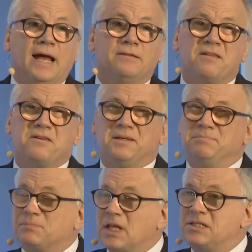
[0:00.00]

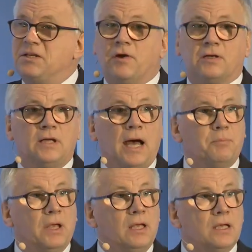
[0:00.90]
Another
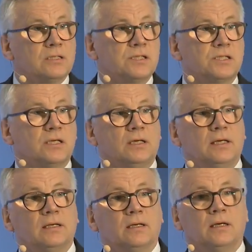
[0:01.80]
stereotype is
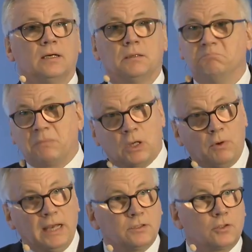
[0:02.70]

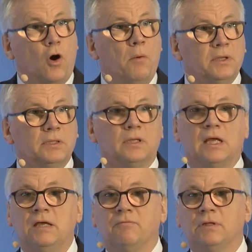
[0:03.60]
quite common
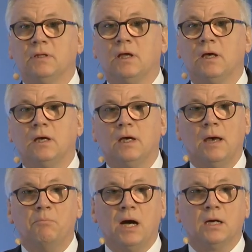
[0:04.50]
even
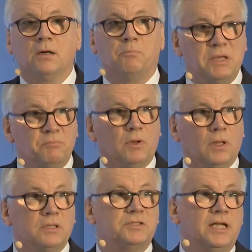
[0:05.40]
among
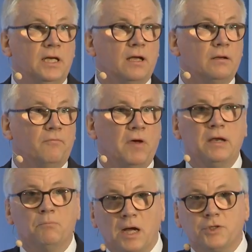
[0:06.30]
people dealing
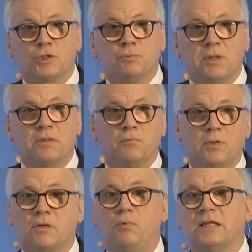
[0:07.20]
very much
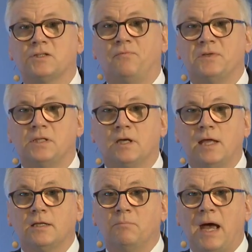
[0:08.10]
with quite
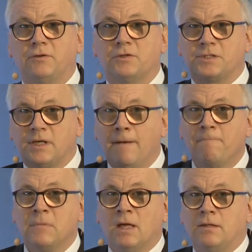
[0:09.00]
sophisticated matters
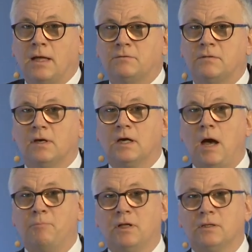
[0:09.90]
that
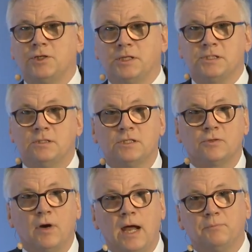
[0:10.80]
Gabriel just
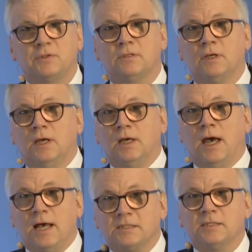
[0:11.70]
described
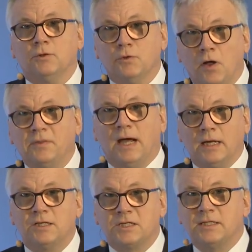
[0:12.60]
as
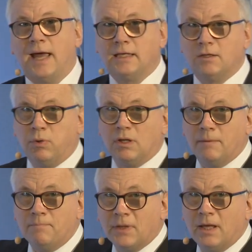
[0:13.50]

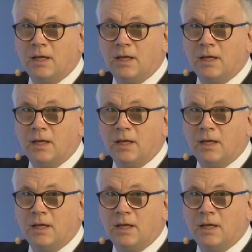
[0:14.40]
non-understandable